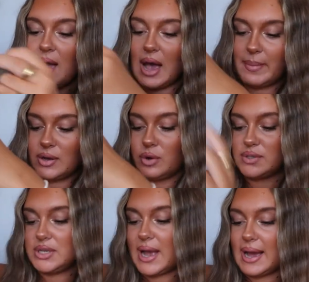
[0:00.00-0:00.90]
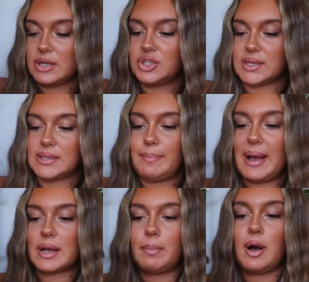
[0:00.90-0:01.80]
Obviously you can adjust the
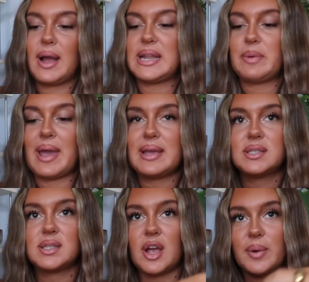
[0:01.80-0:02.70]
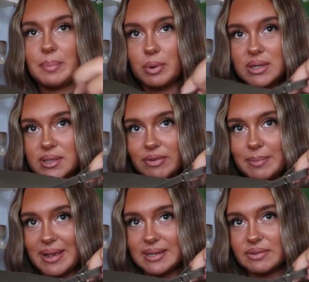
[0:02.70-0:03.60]
back part anyway, so it probably doesn't really
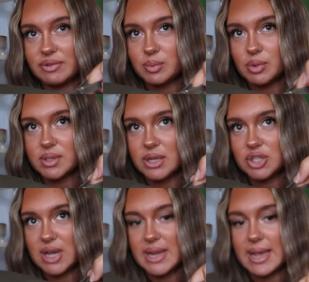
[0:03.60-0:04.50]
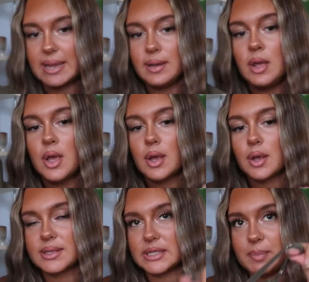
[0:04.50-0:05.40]
make a difference what size you get it in
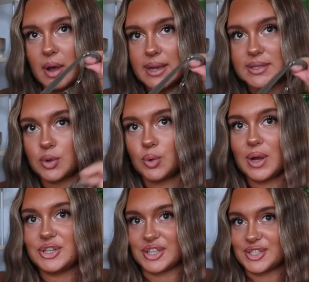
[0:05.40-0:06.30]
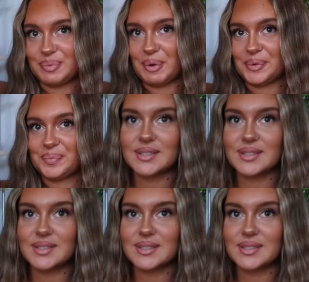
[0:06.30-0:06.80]
because this part is all adjustable.